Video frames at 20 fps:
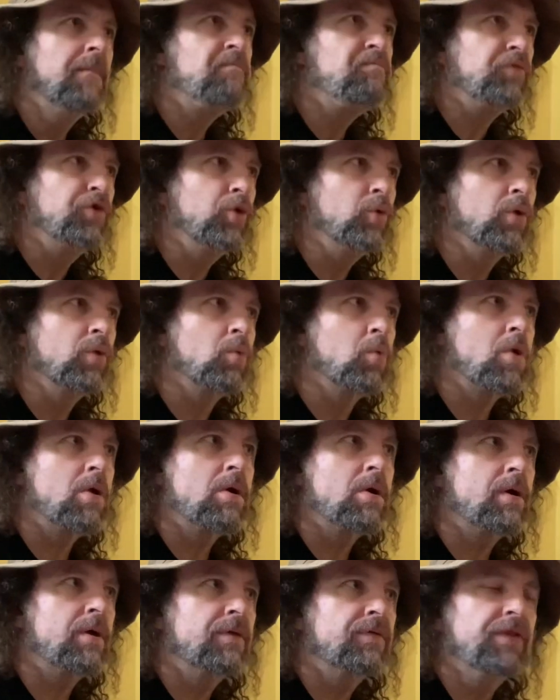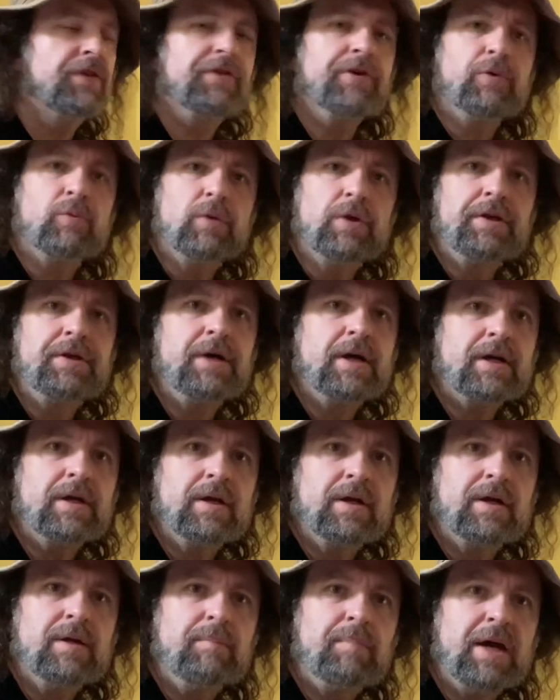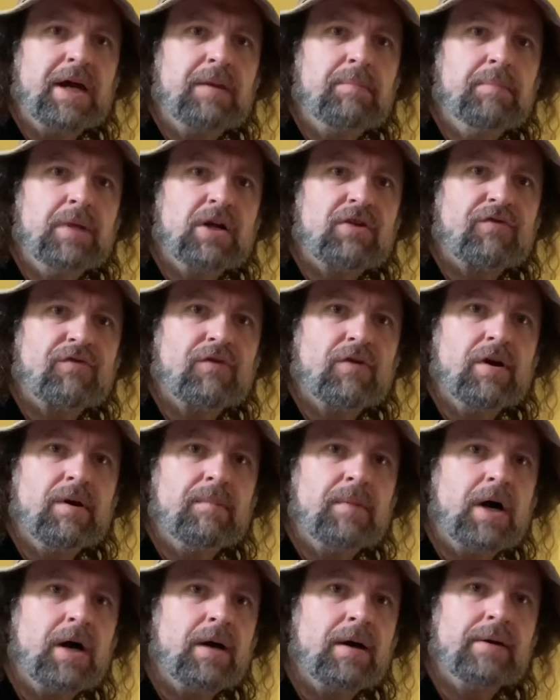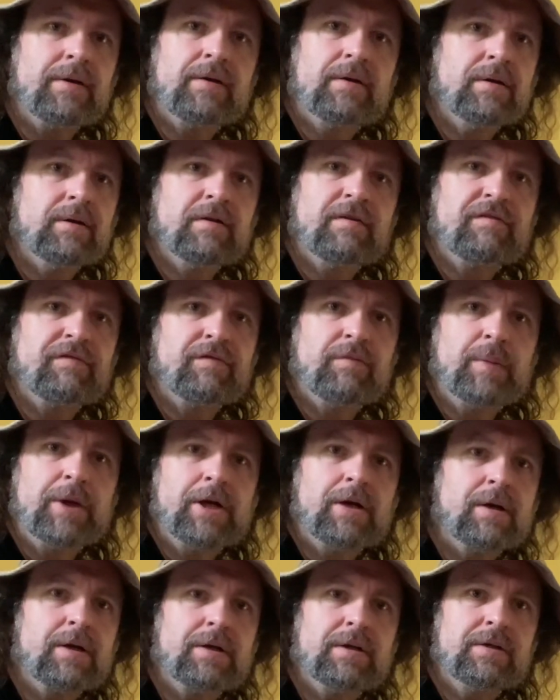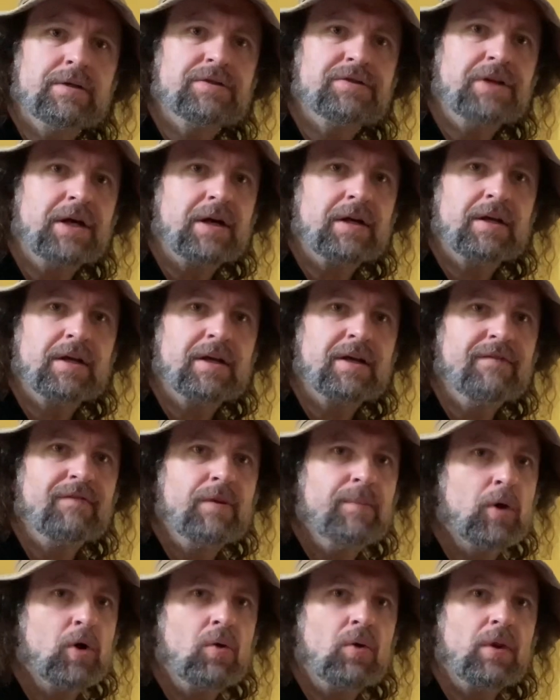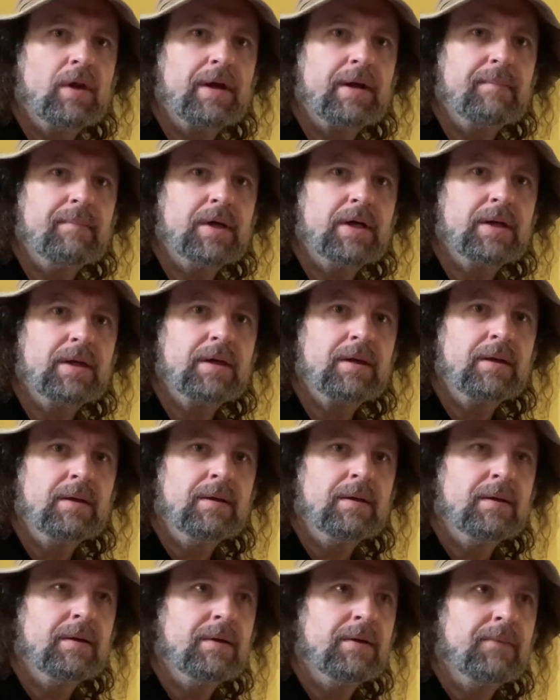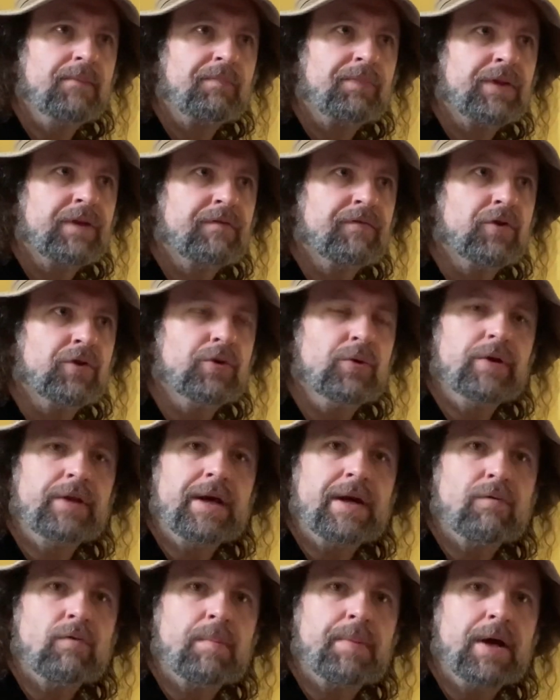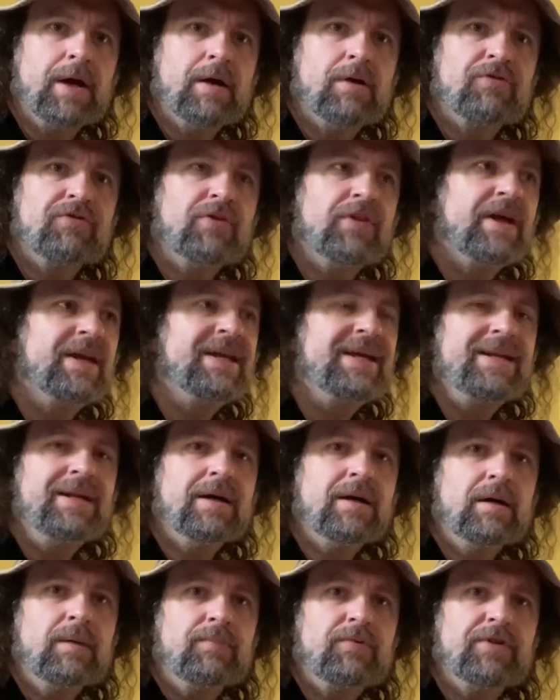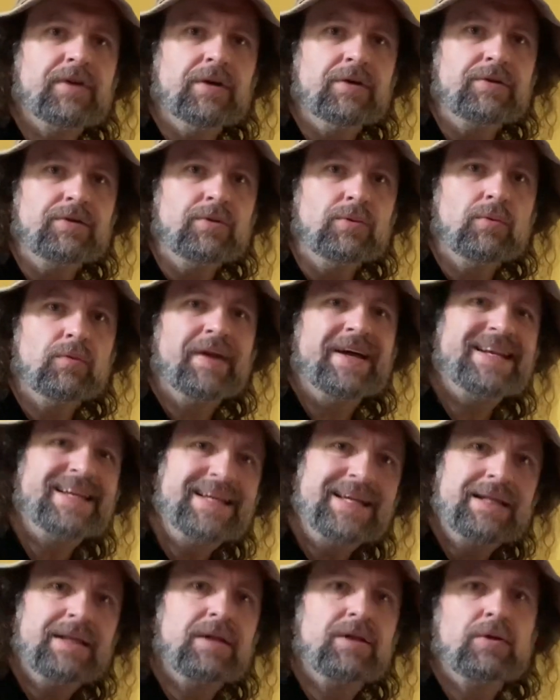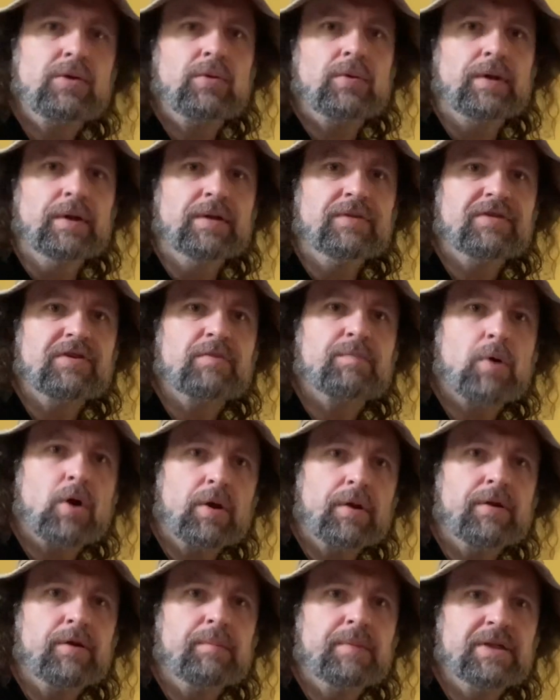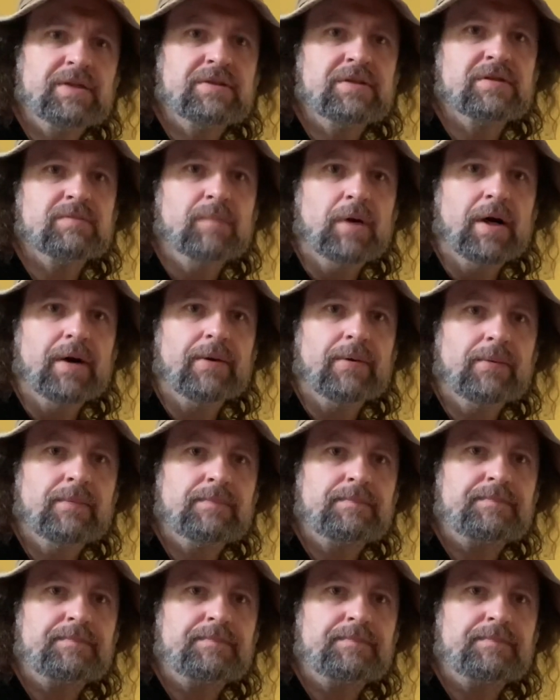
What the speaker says: doing work that they're really not going to get paid much from. Honda of America is not going to give them a whole lot of money for doing that repair, so they need to upsell you. They need to do this. It's part of their business model.